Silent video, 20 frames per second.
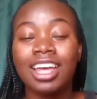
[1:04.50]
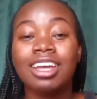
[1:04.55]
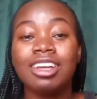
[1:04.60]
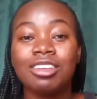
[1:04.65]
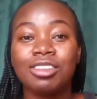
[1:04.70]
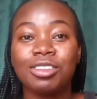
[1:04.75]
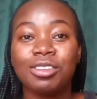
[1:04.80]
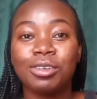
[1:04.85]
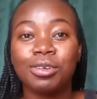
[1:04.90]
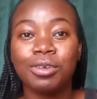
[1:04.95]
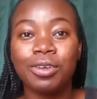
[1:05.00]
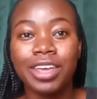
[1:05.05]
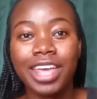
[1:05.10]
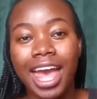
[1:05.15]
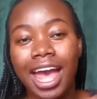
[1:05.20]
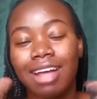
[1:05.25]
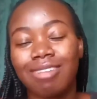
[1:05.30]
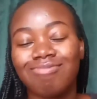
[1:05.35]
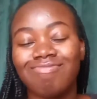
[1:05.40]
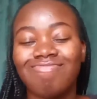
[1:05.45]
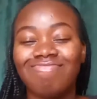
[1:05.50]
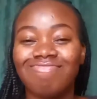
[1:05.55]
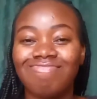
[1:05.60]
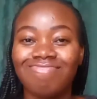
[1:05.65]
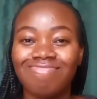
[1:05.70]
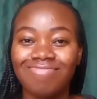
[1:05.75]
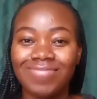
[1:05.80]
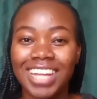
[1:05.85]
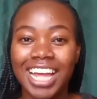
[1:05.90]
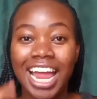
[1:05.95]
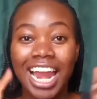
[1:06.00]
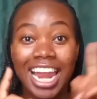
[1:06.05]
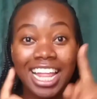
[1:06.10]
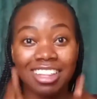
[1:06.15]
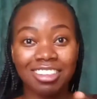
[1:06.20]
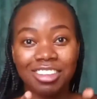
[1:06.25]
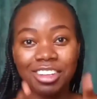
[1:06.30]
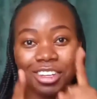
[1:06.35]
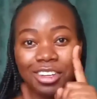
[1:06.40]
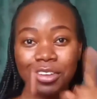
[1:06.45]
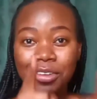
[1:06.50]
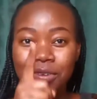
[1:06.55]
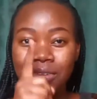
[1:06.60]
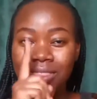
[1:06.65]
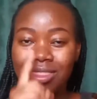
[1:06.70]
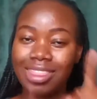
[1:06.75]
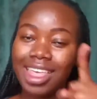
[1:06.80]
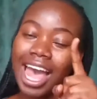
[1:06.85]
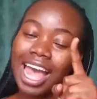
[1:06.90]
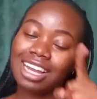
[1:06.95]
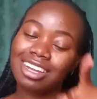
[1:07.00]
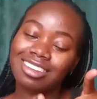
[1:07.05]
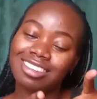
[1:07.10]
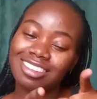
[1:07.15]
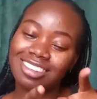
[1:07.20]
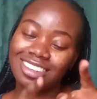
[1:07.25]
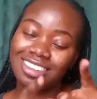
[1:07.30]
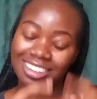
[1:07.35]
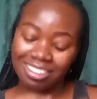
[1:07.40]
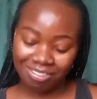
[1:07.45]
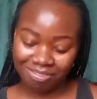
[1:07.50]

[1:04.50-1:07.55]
So yeah, let's do that.